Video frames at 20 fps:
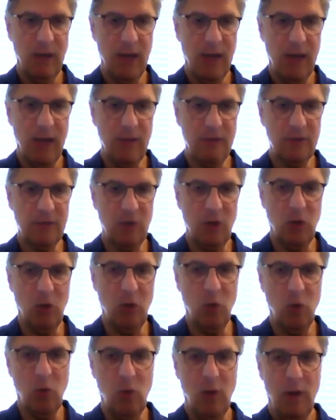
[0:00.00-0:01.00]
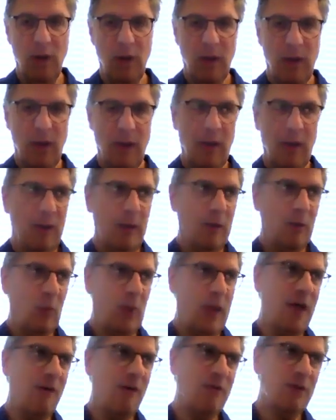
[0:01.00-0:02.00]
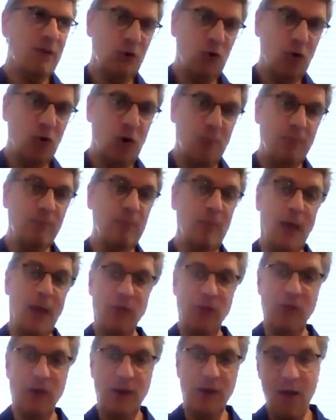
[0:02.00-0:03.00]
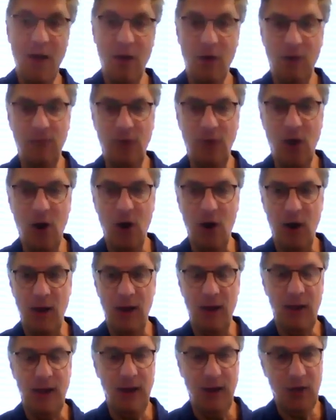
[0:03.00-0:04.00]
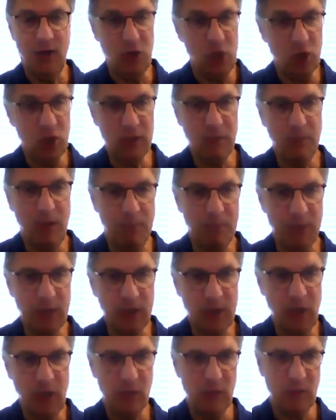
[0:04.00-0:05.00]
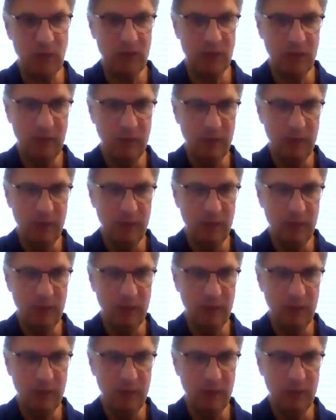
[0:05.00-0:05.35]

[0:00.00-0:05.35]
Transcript: And so we have a storm out there now in Florida, and it could come up the coast.